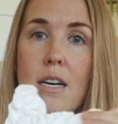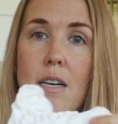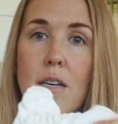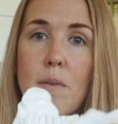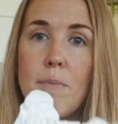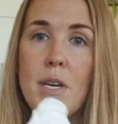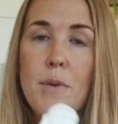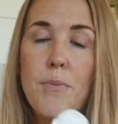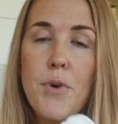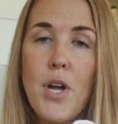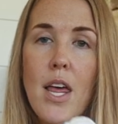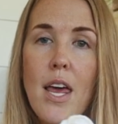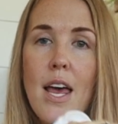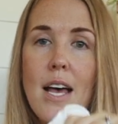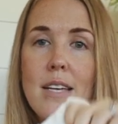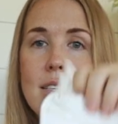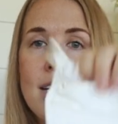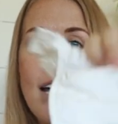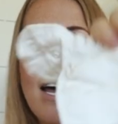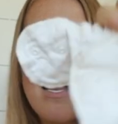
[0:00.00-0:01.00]
Um, it probably
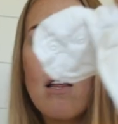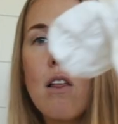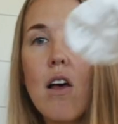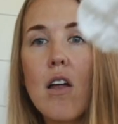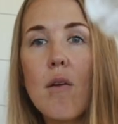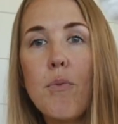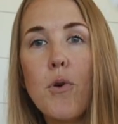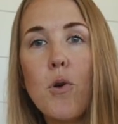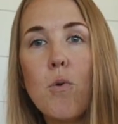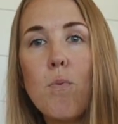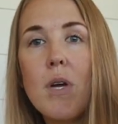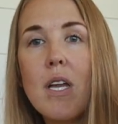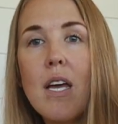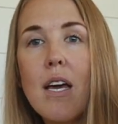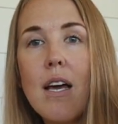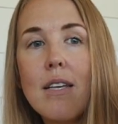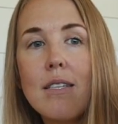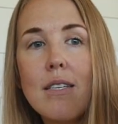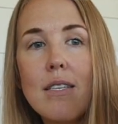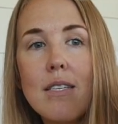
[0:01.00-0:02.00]
hasn't had a lot of poop in it
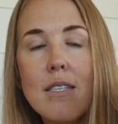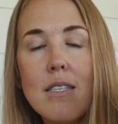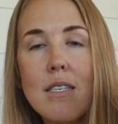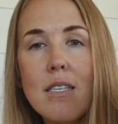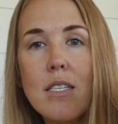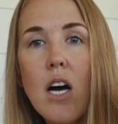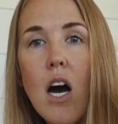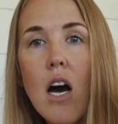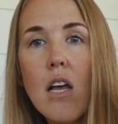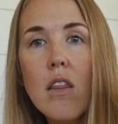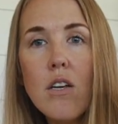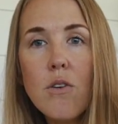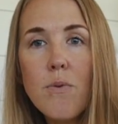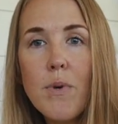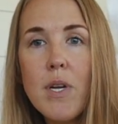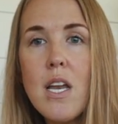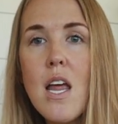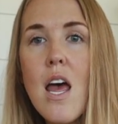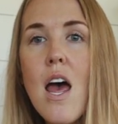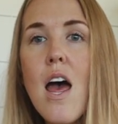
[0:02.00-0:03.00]
because this is a toddler
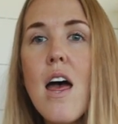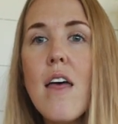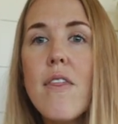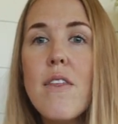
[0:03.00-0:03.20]
one.